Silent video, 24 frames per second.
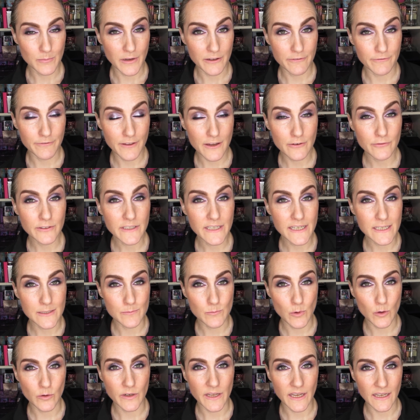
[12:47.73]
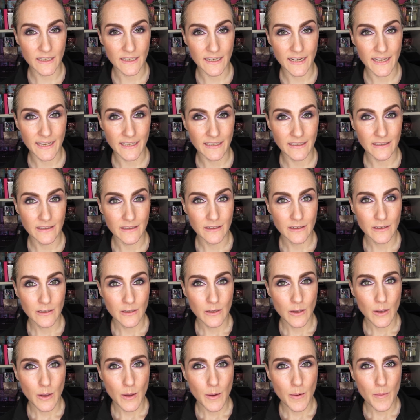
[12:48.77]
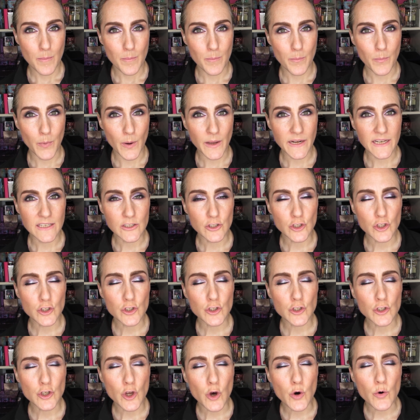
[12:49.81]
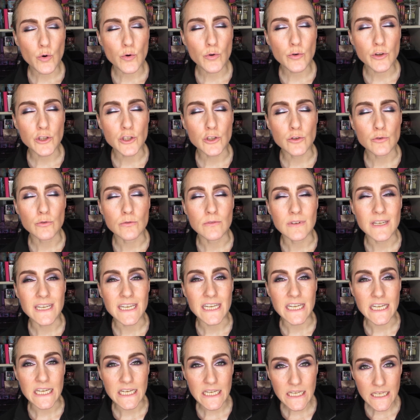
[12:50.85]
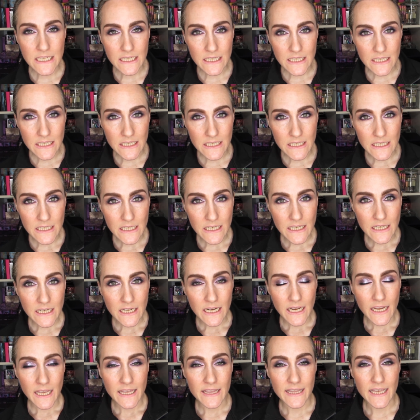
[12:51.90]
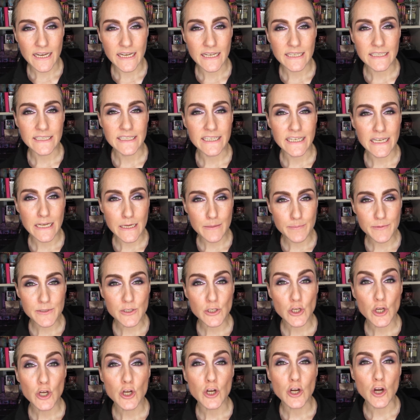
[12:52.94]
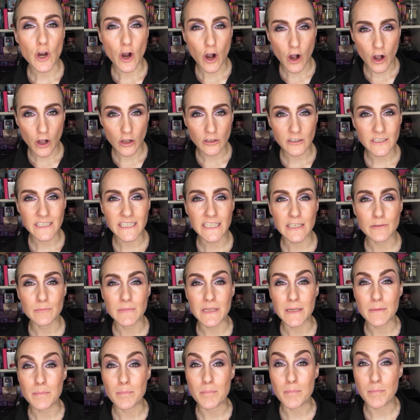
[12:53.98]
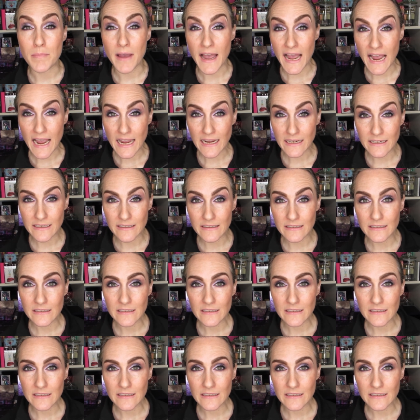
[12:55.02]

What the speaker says: My favorite is Mon Guerlain, but it's so unique that it keeps calling me back.